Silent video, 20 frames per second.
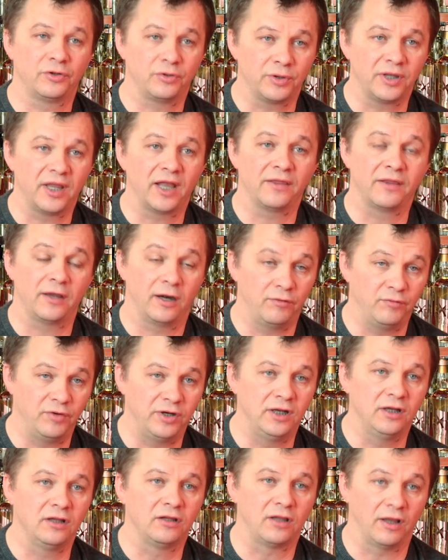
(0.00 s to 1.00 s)
to get there,
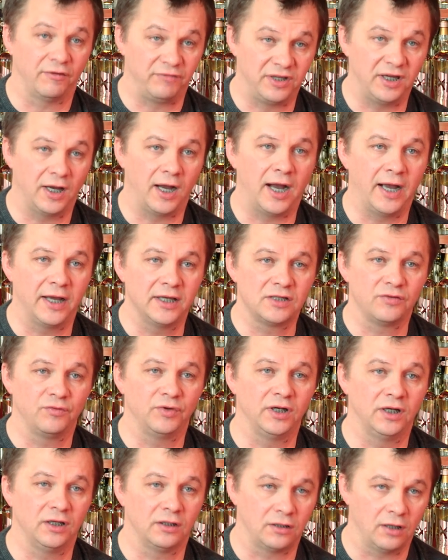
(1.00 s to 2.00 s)
we need FDIs,
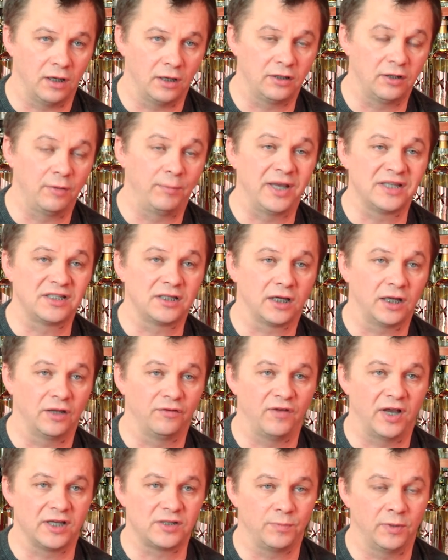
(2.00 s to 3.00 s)
we need domestic
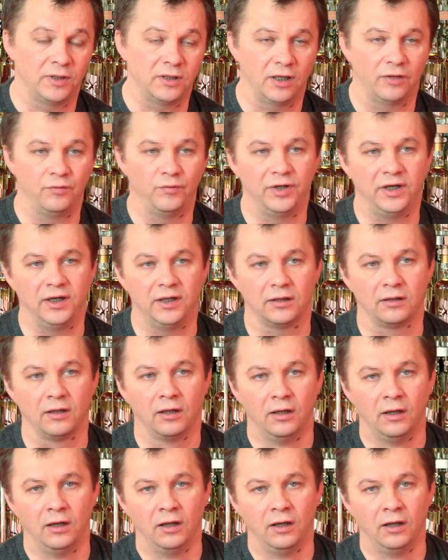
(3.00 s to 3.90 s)
investment, and we need